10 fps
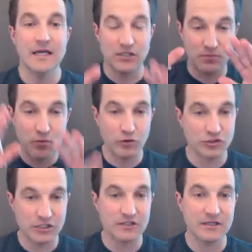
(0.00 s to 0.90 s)
is
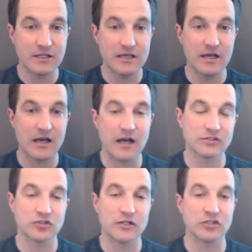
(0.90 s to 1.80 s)
pushing the
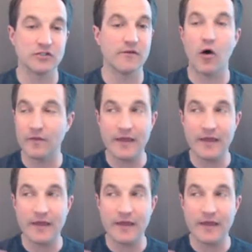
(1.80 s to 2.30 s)
concentrations of all